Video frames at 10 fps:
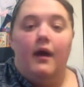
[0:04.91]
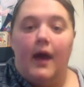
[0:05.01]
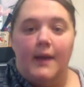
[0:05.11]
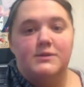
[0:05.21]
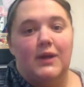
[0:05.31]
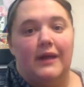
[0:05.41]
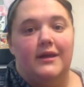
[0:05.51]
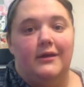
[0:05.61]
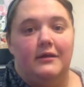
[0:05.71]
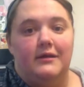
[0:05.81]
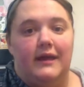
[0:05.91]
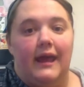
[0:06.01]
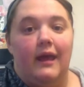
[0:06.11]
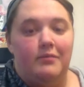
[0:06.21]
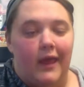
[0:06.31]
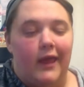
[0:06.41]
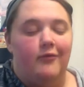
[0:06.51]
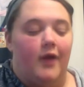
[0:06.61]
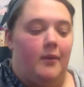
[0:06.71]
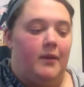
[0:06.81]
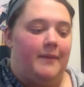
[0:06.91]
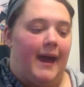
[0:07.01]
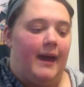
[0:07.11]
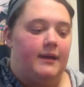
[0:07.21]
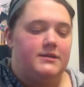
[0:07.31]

I'm so glad that you're here today. Thank you for coming back.